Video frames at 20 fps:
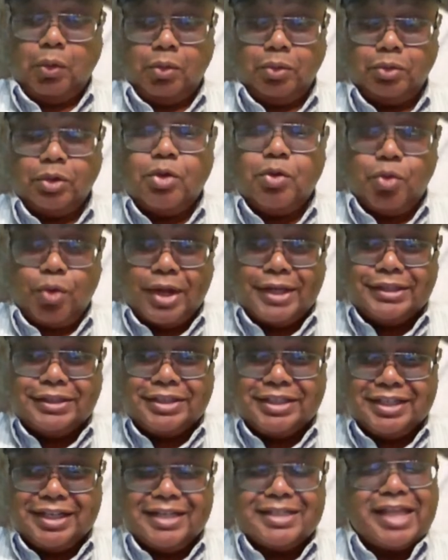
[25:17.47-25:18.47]
So the
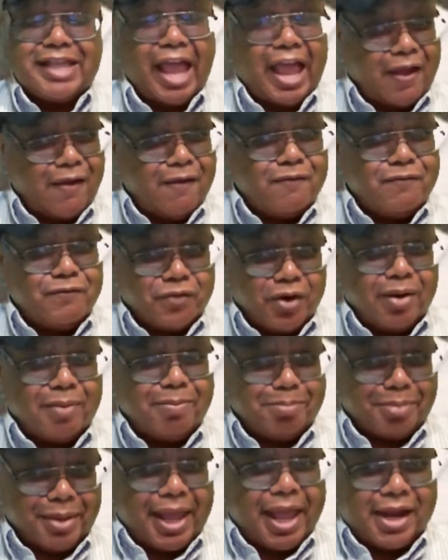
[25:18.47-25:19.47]
question is, how
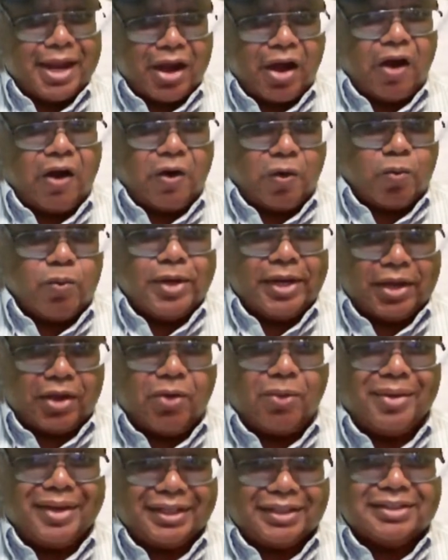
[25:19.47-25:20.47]
far back are
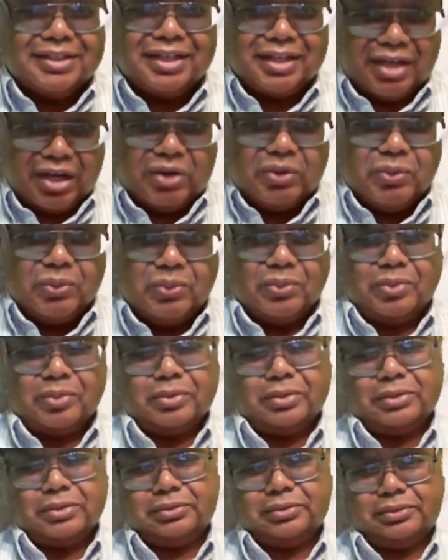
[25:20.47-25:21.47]
we going to
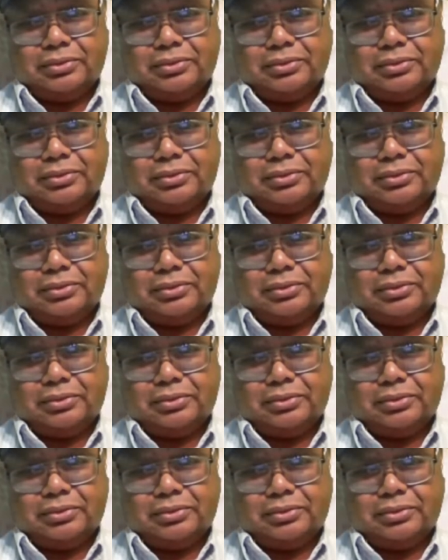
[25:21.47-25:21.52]
go?